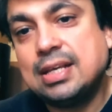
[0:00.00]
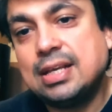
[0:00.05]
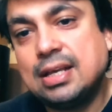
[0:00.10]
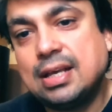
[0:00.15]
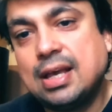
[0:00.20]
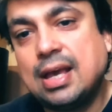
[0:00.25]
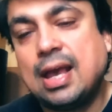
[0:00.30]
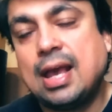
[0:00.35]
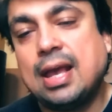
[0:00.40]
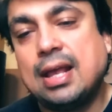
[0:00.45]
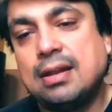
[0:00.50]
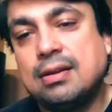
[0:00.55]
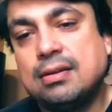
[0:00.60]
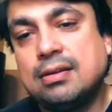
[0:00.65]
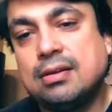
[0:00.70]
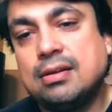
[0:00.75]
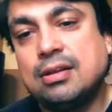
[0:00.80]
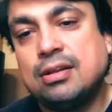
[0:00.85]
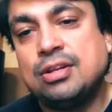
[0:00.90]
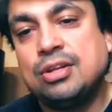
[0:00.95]
and
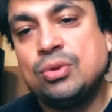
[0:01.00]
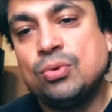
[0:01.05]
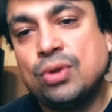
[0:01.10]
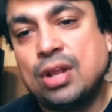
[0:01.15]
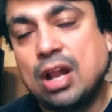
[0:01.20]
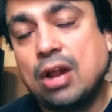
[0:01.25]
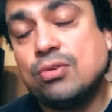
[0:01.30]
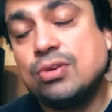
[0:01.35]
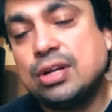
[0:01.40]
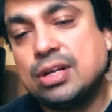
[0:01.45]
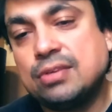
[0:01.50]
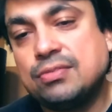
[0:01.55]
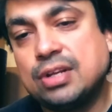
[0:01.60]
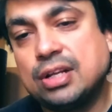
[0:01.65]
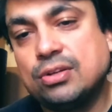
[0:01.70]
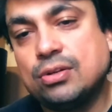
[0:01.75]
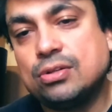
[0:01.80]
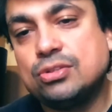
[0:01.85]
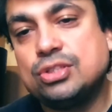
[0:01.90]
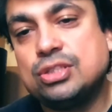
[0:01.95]
new cloud native
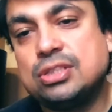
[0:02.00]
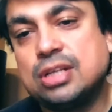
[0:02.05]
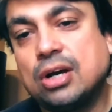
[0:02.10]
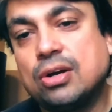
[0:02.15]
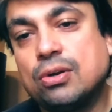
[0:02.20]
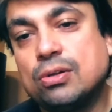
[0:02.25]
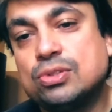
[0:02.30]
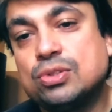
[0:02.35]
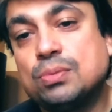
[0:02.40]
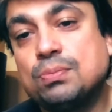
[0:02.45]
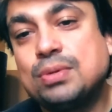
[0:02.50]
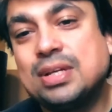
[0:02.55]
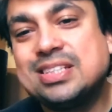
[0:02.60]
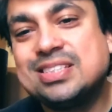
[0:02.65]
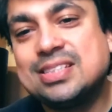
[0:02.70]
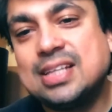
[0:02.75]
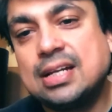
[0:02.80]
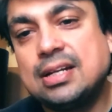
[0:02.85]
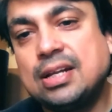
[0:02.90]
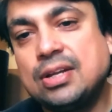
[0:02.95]
technologies are also
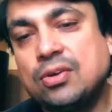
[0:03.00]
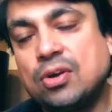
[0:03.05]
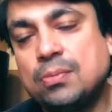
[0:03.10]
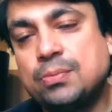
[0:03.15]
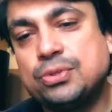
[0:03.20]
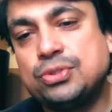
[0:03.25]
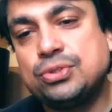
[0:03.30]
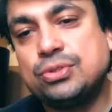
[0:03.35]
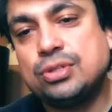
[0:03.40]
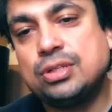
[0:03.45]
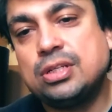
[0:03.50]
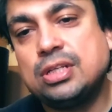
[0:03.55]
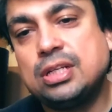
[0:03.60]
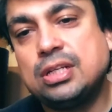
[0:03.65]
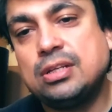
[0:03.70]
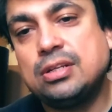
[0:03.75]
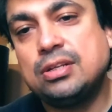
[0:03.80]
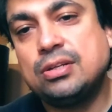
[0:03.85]
presenting opportunity